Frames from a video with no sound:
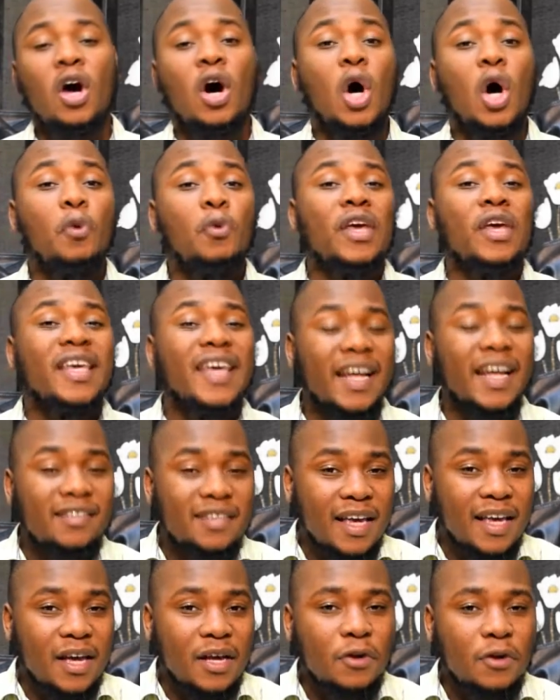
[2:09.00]
Are we
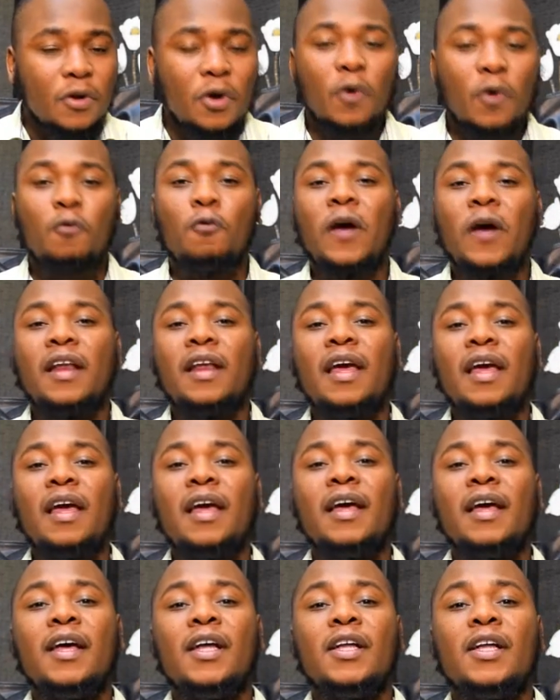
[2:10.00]
getting
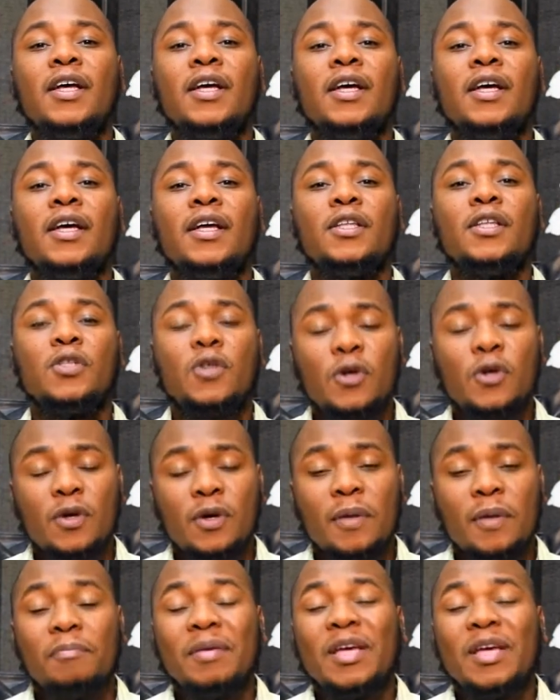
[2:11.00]
ready to
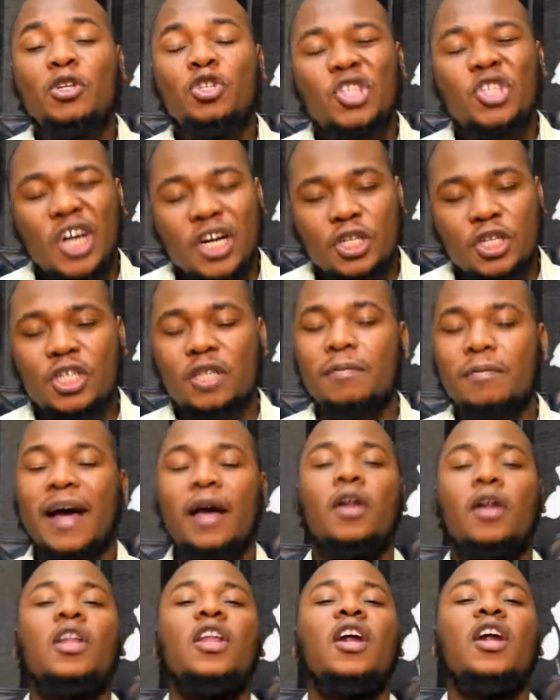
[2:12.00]
be judged
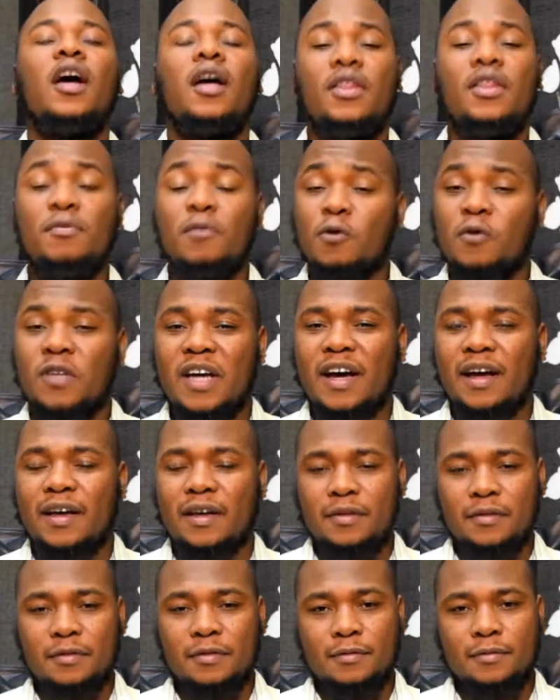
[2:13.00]
by Allah, the Most High?